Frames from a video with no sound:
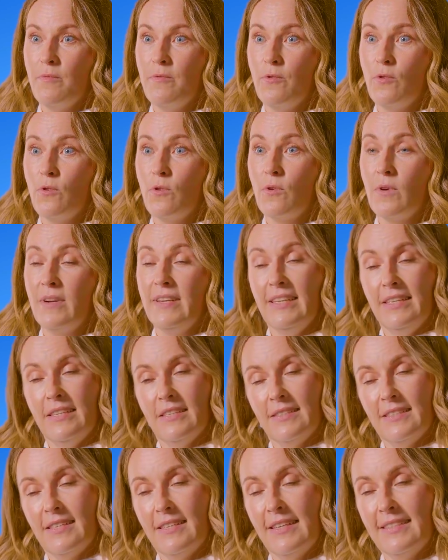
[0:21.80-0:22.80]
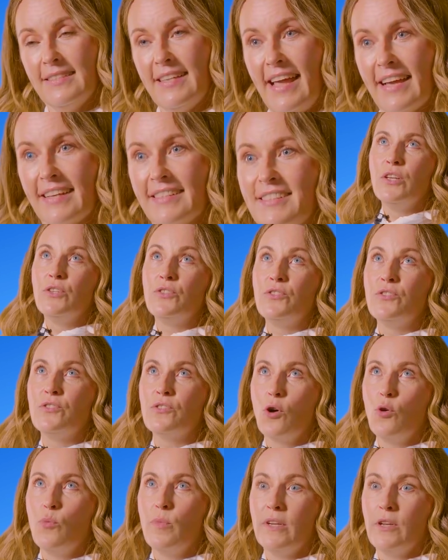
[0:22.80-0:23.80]
for leaders and execs.
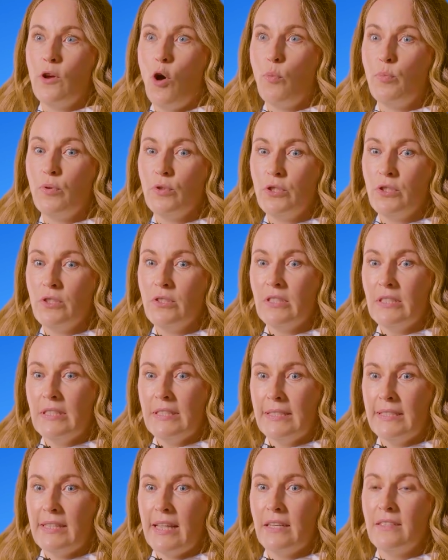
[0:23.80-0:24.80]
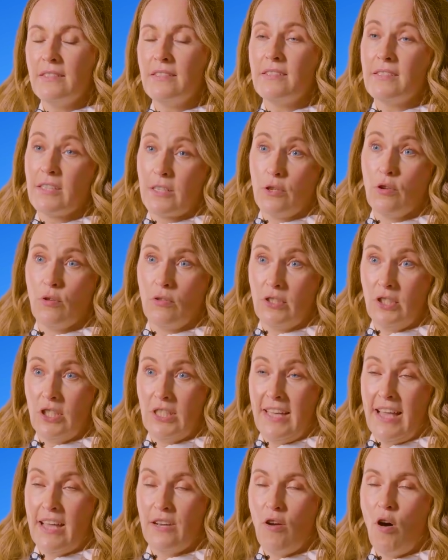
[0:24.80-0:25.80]
So many opportunities that
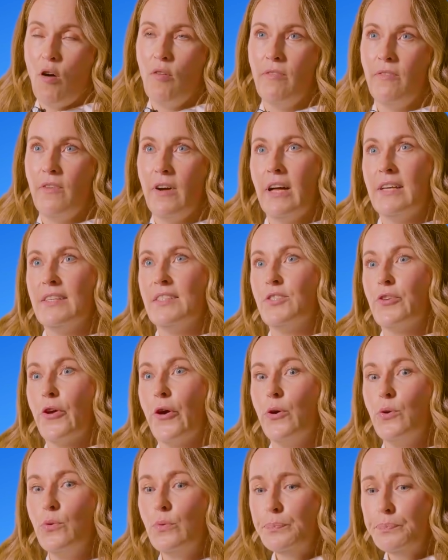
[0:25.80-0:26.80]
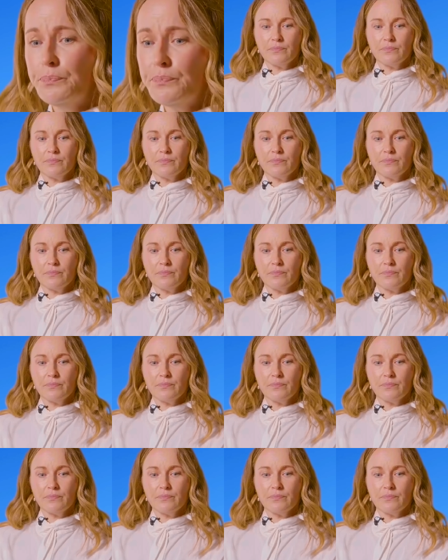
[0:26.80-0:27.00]
technology can offer. So